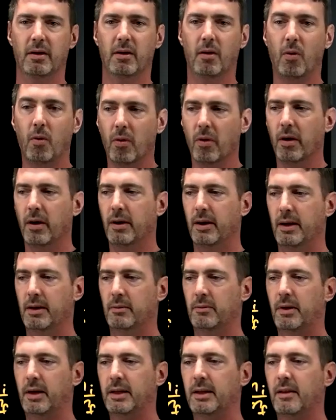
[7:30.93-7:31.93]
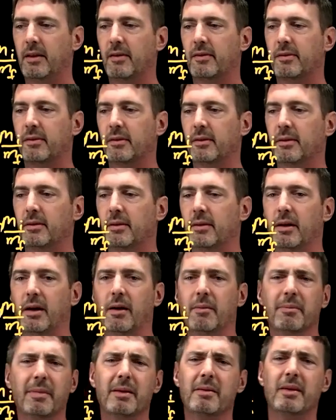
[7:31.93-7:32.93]
Or writing this,
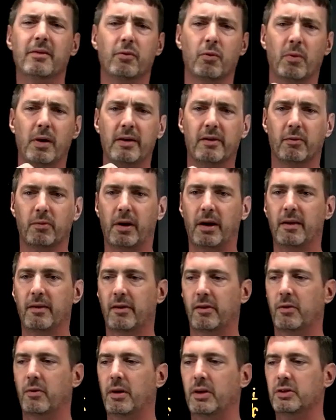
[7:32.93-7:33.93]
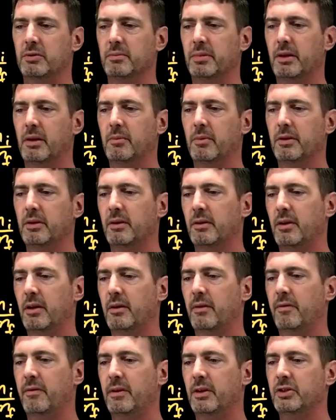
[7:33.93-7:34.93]
many different ways of writing this equation, but I'm going to kind
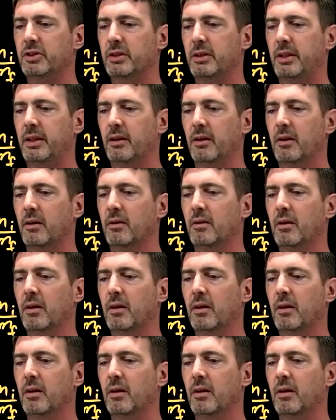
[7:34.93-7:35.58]
of finish it here.